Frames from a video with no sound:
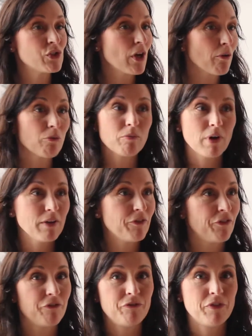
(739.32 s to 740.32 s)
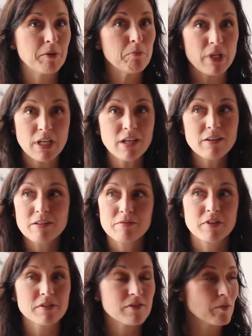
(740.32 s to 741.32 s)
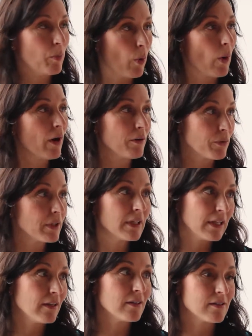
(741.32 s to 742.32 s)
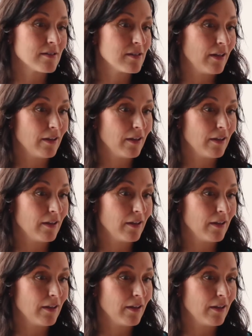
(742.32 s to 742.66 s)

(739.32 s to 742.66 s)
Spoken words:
So for me, the support really is